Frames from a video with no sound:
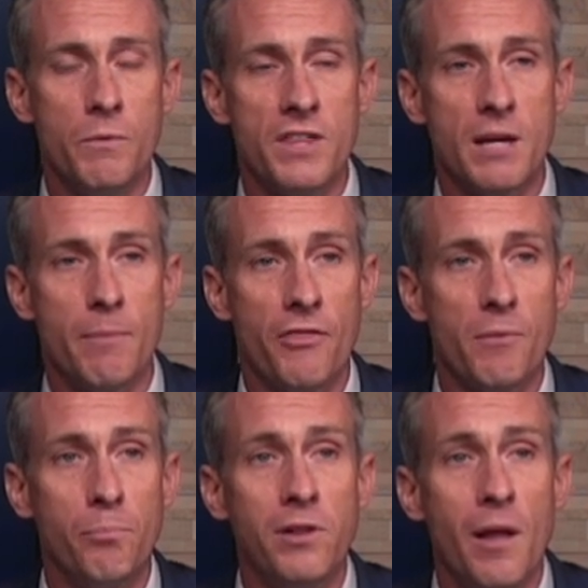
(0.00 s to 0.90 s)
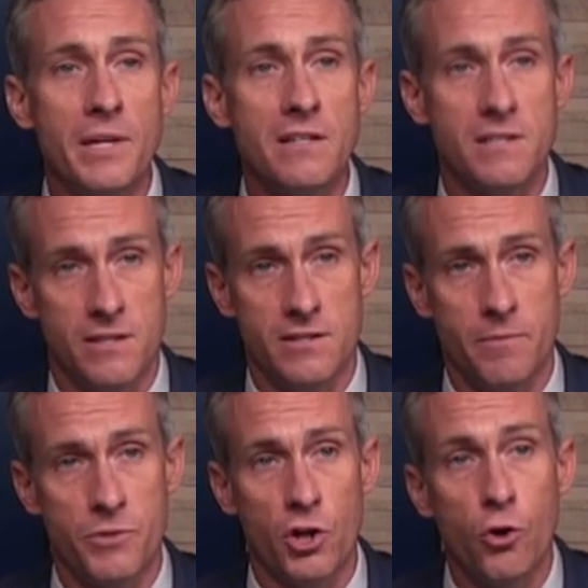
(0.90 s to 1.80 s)
When we think about the plumbing
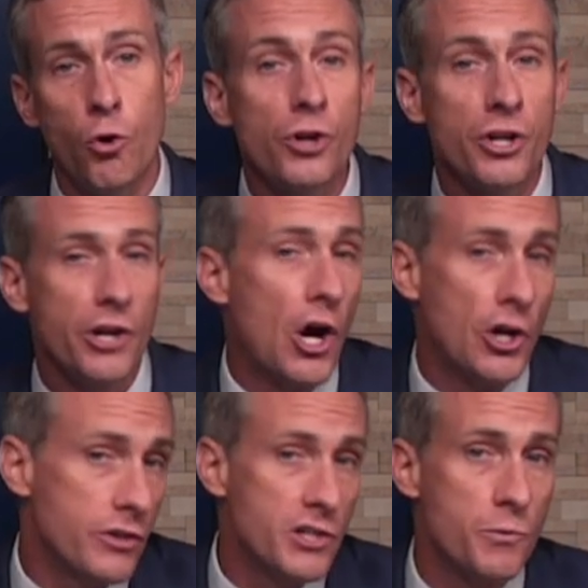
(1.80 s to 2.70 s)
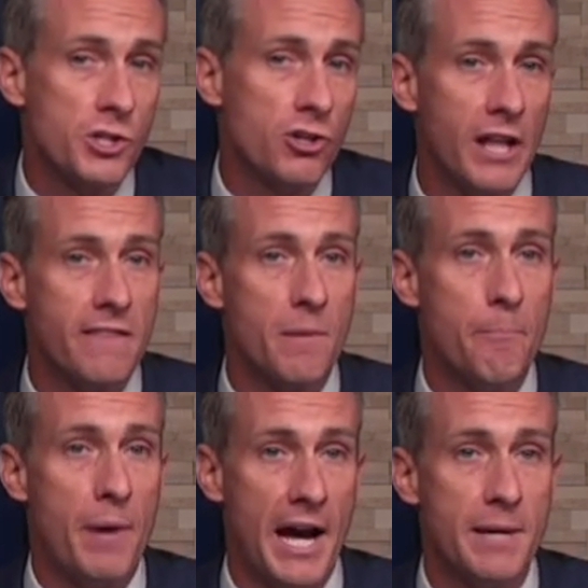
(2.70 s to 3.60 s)
system, the coronary arteries, which are like
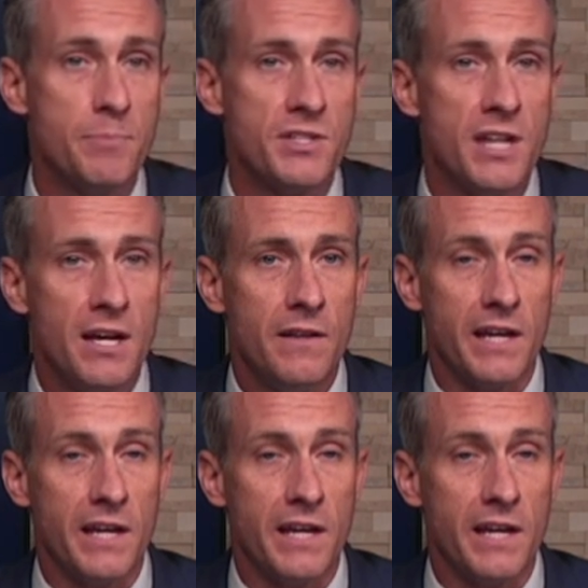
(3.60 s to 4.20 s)
the pipes,